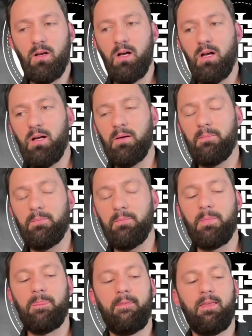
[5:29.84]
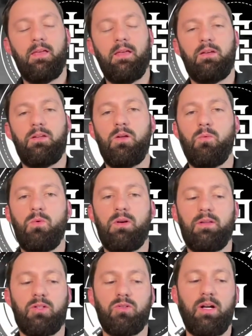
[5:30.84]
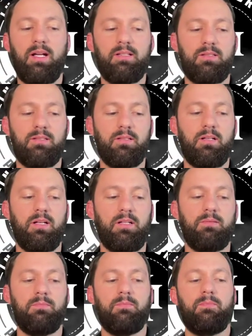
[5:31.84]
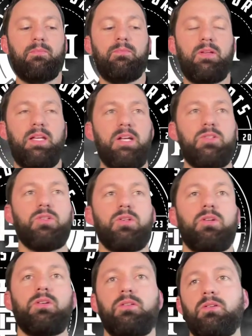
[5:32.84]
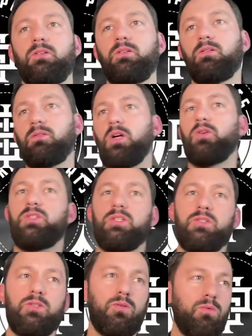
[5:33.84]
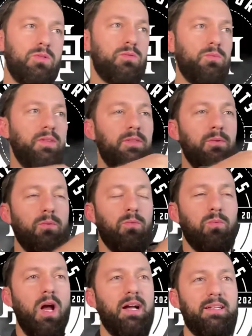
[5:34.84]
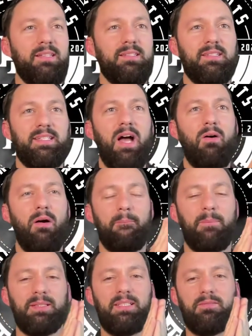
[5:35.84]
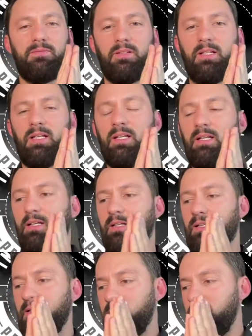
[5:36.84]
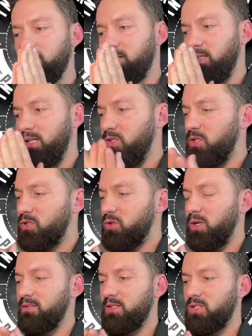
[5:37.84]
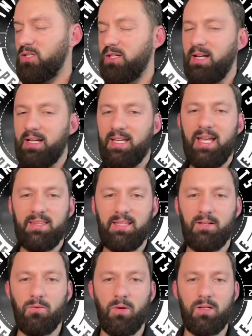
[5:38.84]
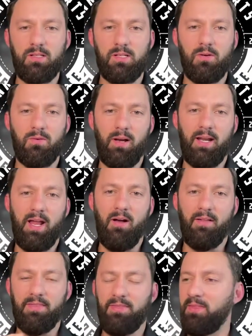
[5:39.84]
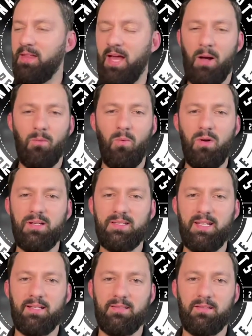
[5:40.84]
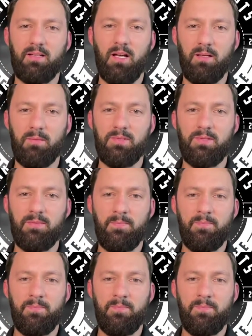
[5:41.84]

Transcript: um, one of the greats, catcher coaches who was with the Rockies, and now I believe he just transitioned. I can't think of where he's going right now. I want to say it's the Cubs.